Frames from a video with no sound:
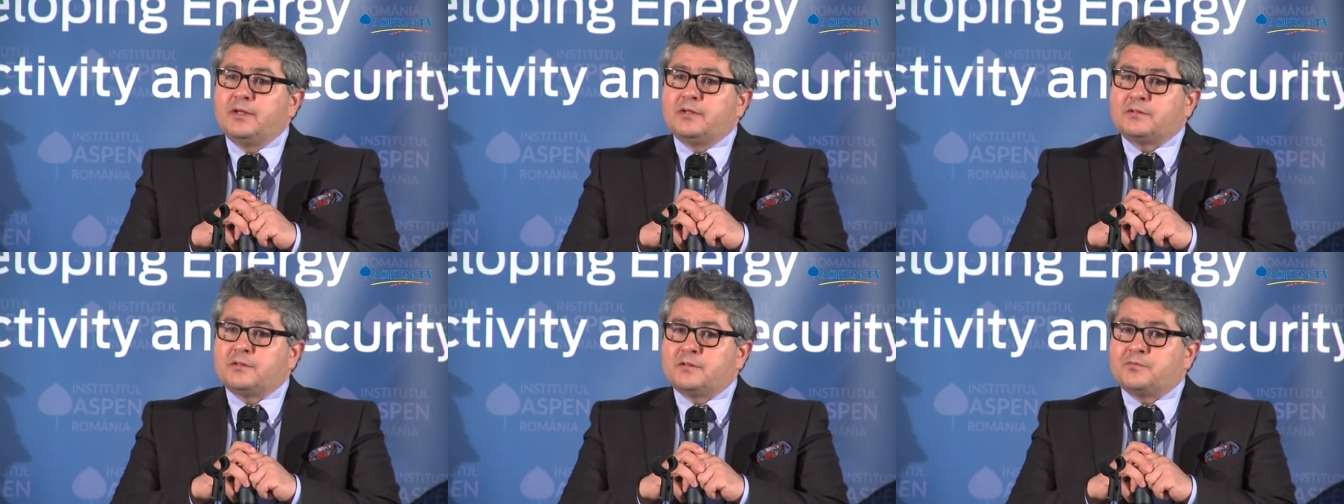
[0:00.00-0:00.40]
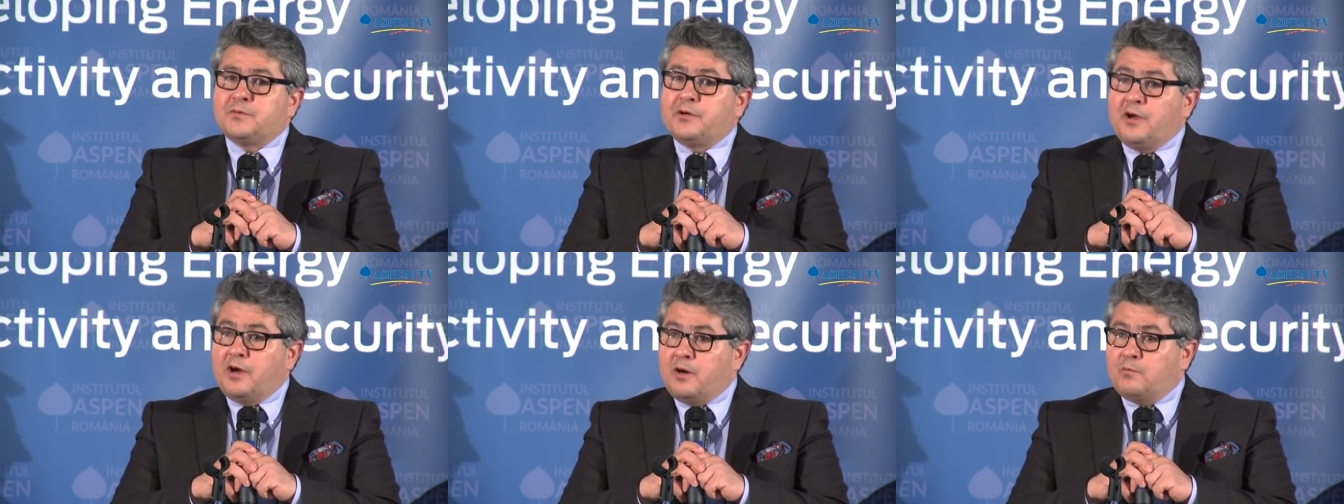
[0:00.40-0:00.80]
So it's
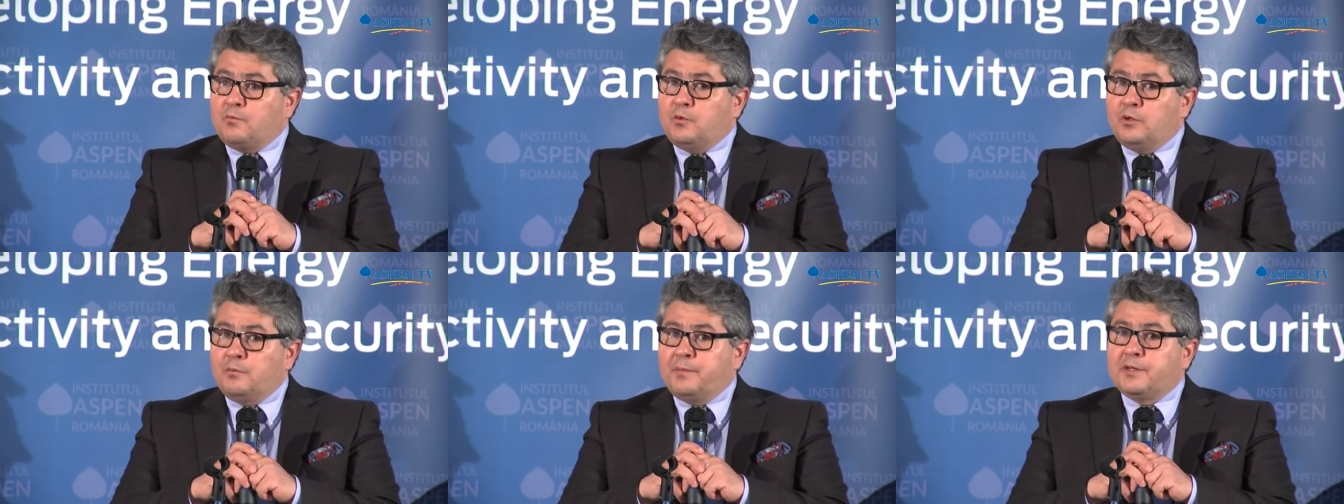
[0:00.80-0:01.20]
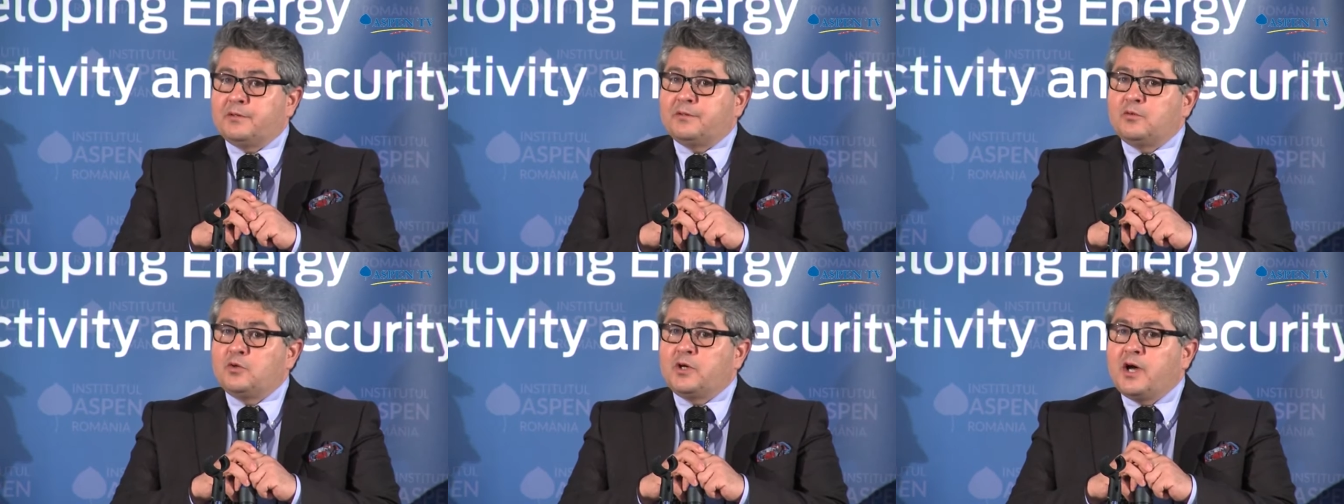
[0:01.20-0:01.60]
very harmful,
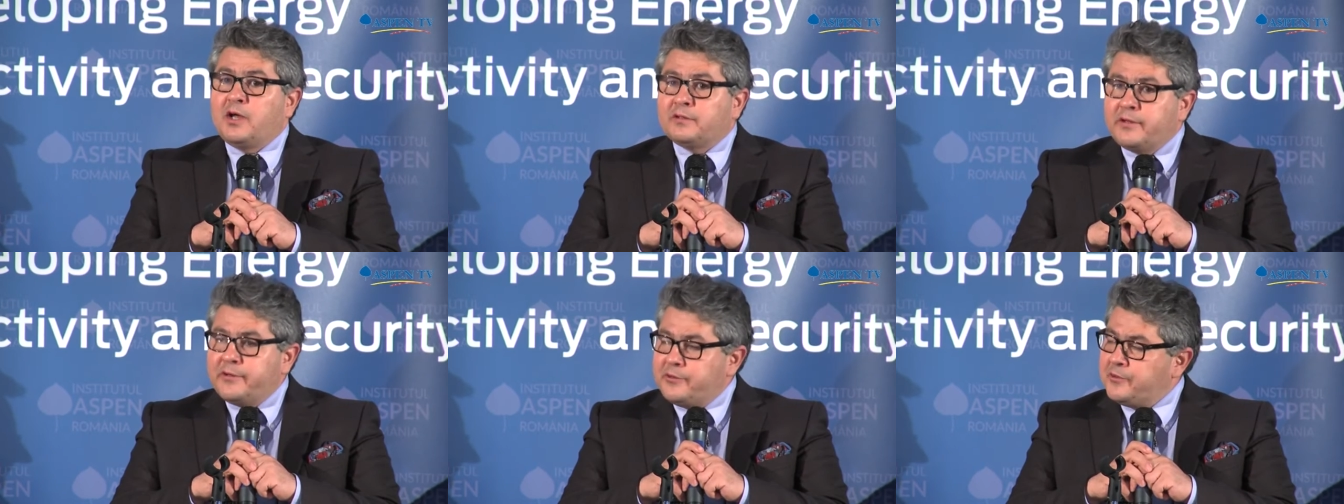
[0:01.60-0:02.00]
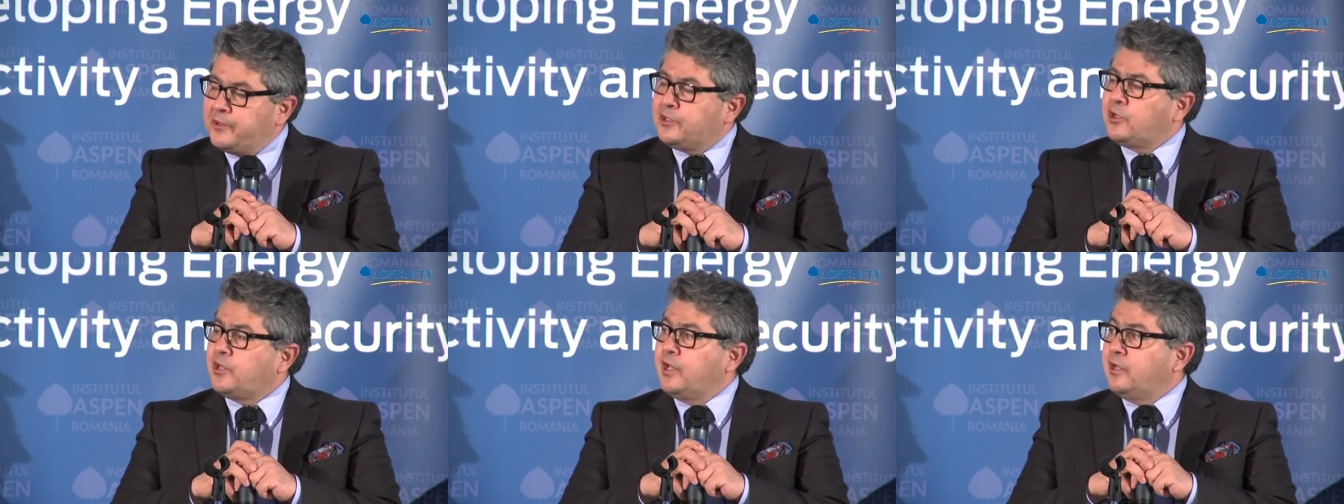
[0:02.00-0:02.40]
but you can't
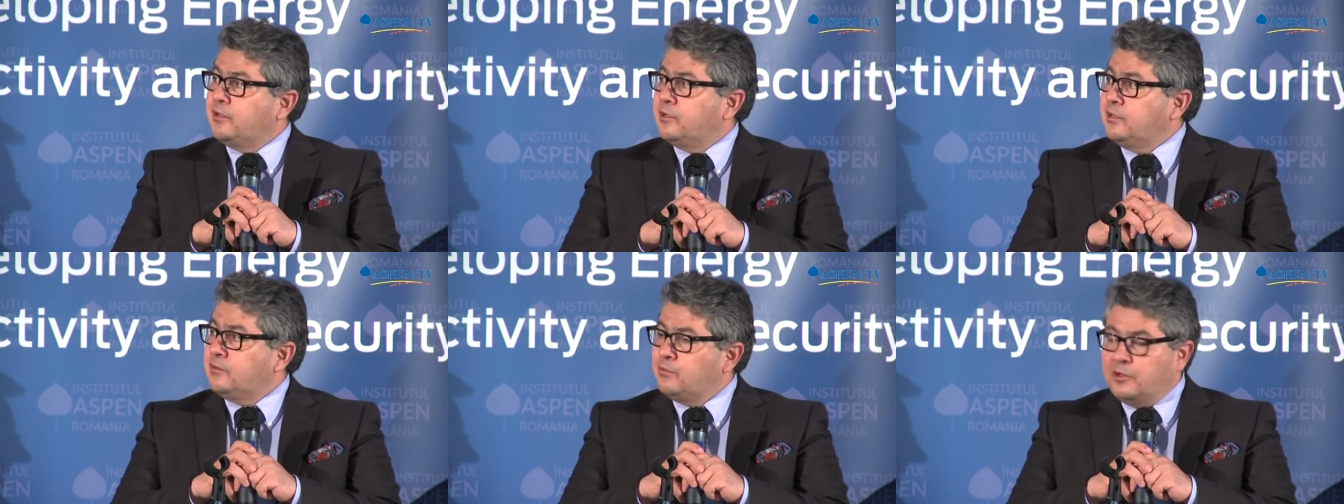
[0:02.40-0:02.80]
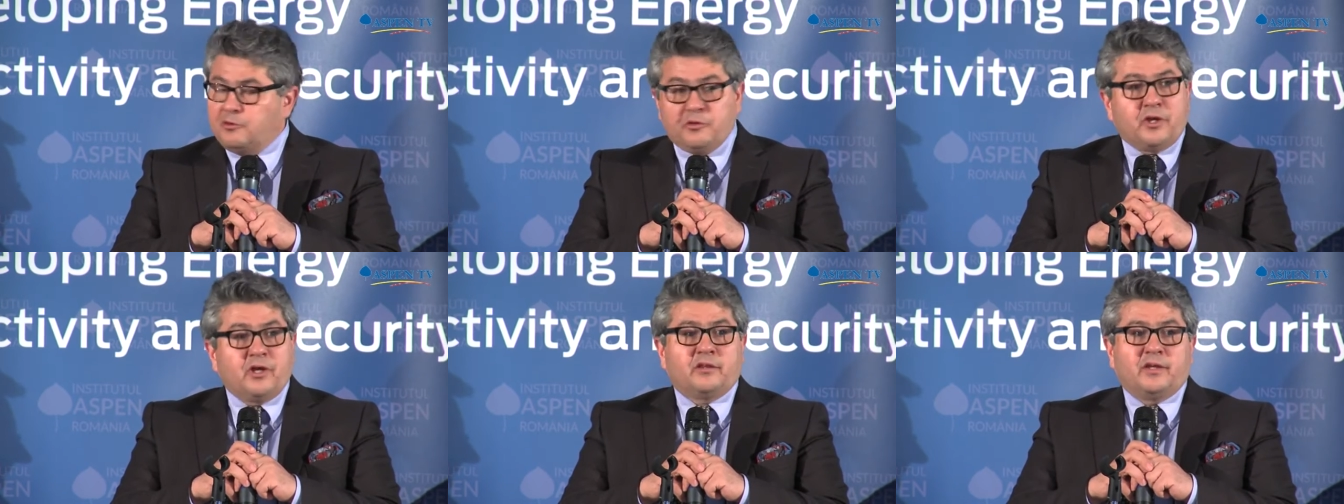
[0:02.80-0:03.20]
eradicate it, we
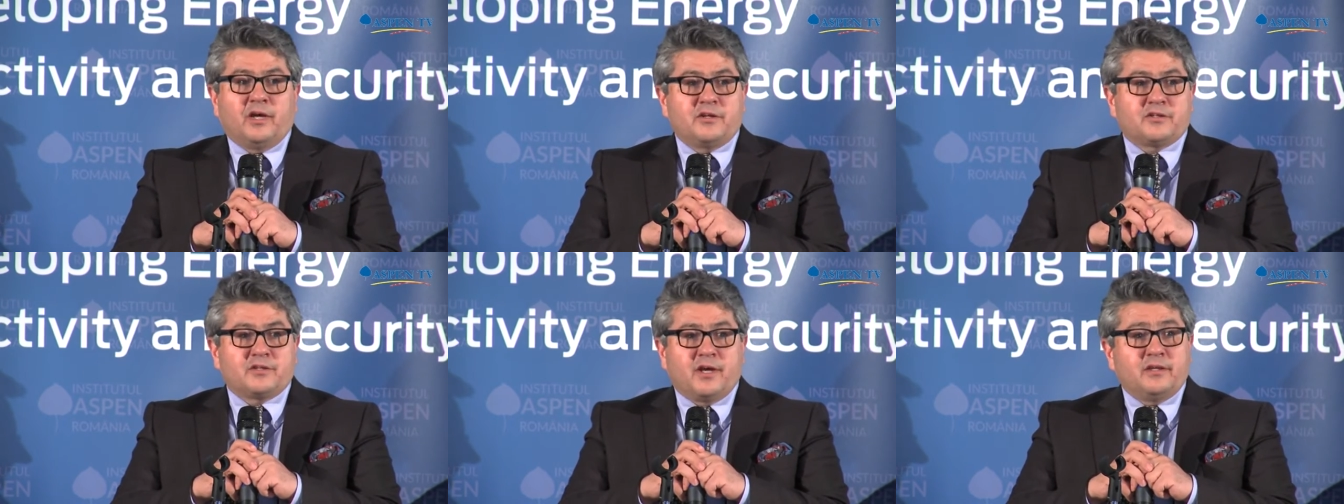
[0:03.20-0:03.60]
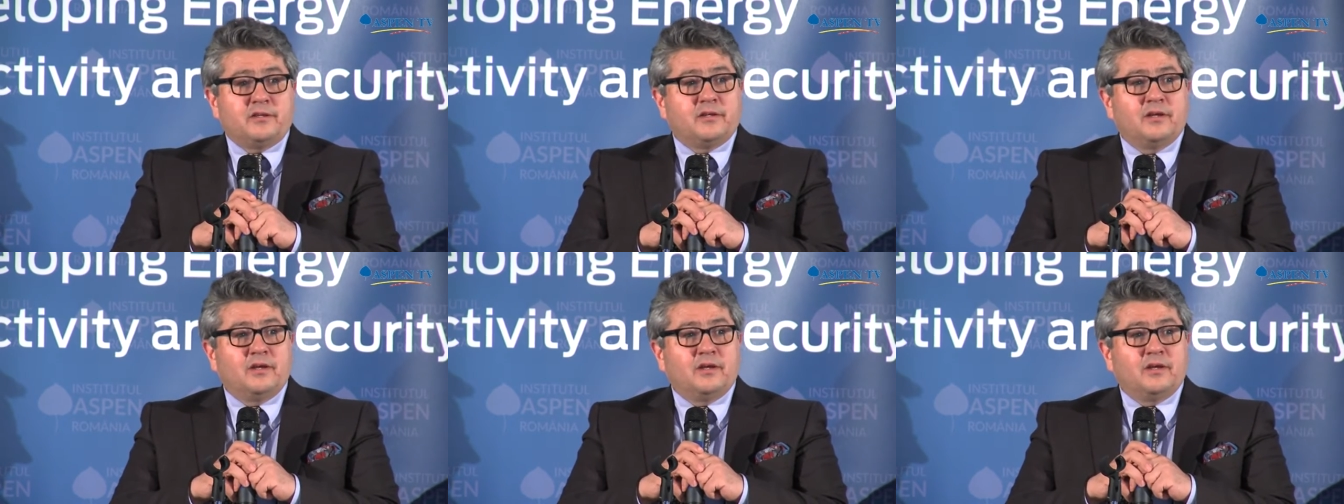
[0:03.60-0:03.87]
recognize that,